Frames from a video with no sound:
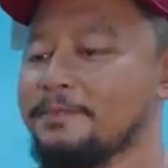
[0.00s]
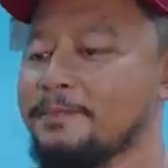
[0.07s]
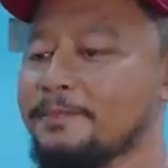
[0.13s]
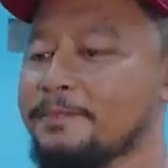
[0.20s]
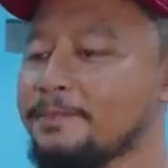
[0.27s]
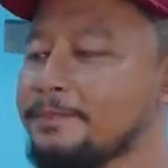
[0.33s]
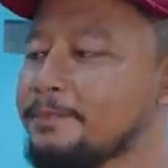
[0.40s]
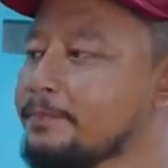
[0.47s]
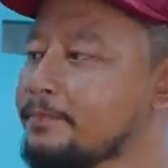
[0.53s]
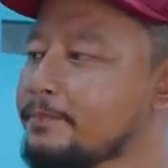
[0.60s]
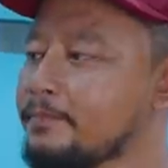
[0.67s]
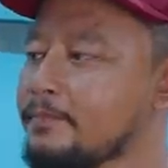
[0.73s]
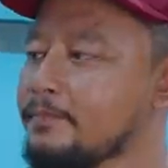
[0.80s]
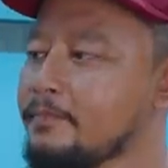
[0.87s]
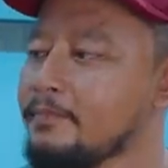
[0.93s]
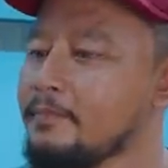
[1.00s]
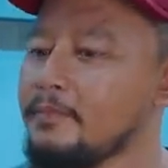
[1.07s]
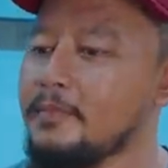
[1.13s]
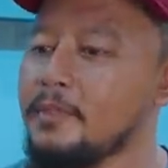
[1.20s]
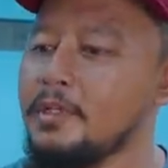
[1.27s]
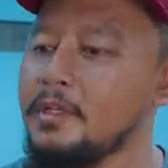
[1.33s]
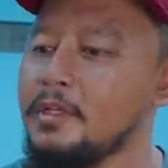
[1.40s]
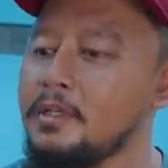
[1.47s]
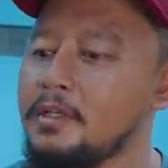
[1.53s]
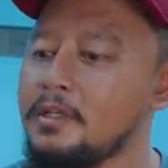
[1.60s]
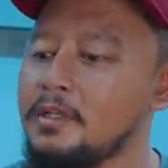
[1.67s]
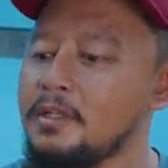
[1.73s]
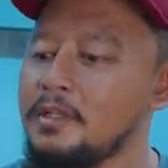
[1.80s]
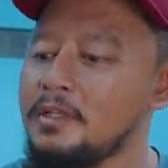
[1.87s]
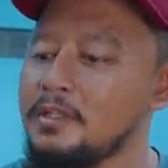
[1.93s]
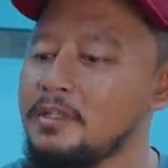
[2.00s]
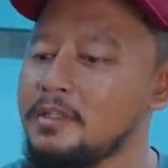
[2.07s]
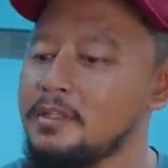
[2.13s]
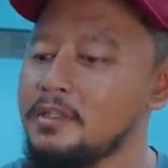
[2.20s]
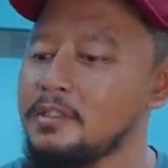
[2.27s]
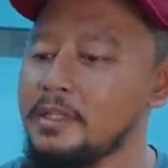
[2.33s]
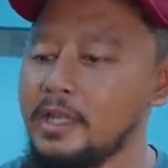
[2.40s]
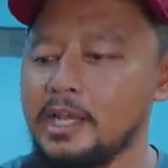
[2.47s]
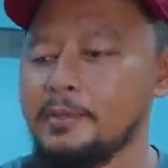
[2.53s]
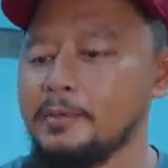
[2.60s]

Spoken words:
(silent)